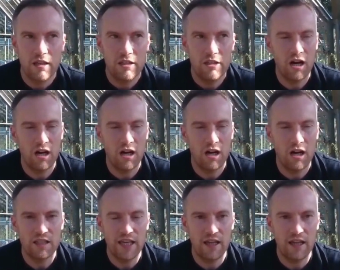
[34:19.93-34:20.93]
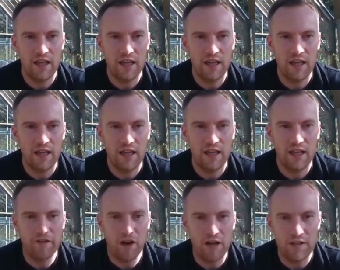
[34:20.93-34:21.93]
you can't get
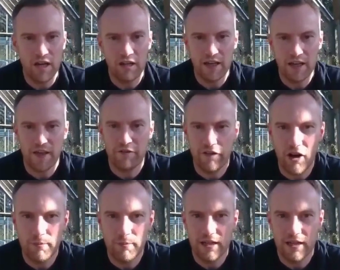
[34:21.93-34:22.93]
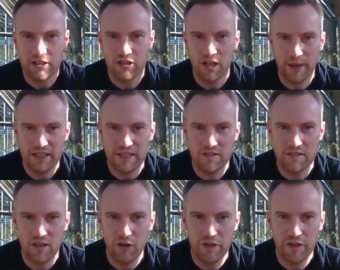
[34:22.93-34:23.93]
that vibe unless you go back
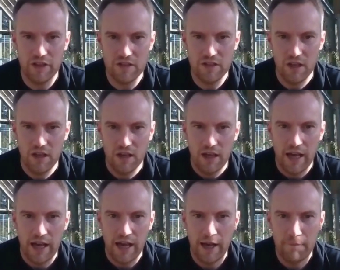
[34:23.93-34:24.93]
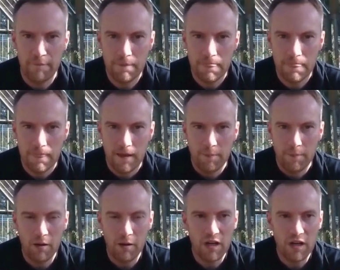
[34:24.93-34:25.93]
into the office. But
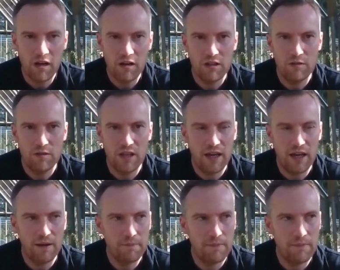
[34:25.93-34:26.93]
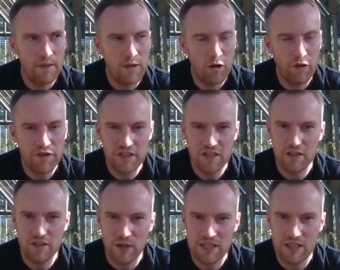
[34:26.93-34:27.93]
I would argue that the office isn't
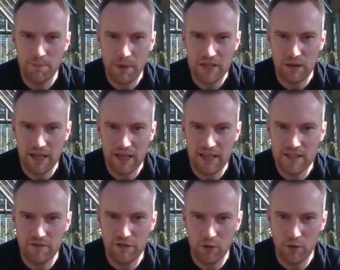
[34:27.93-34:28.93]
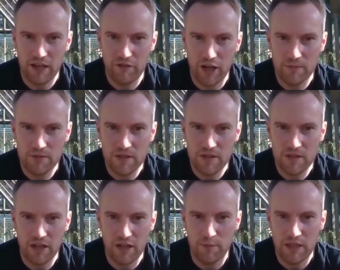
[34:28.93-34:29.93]
always the best place if you want to get a vibe. So
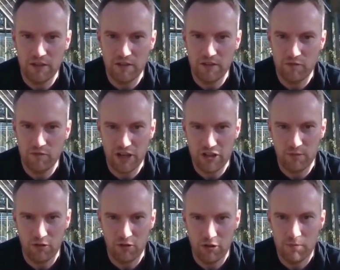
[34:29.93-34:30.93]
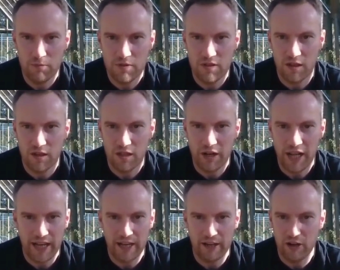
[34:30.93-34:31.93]
I don't know many friendship groups that go
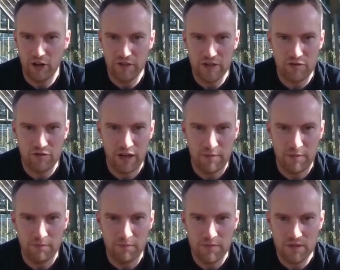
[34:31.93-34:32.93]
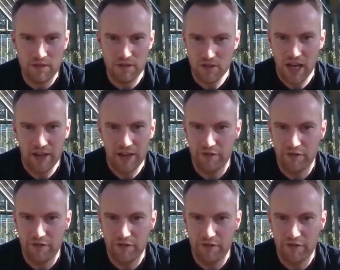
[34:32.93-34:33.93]
and hang out in an office for 8 months, so for
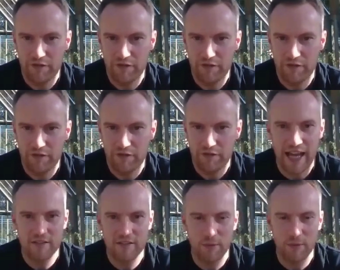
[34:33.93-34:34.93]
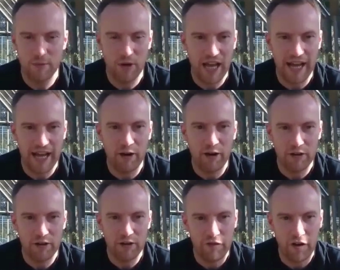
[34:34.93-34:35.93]
eight hours, if they want to hang out
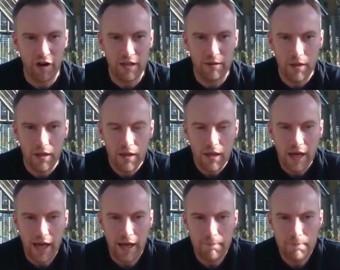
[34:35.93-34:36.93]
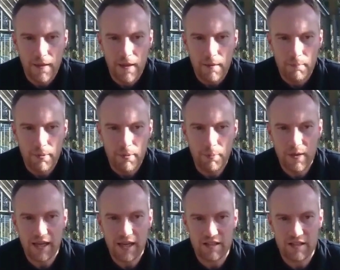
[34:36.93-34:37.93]
and get a vibe. But
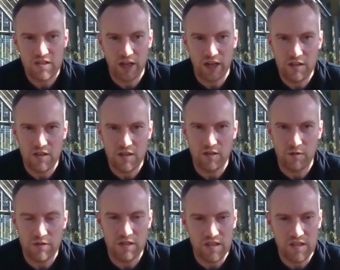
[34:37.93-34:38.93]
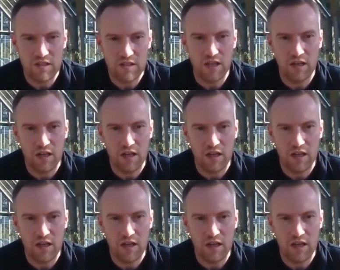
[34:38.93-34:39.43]
putting that aside, because there's obviously, this isn't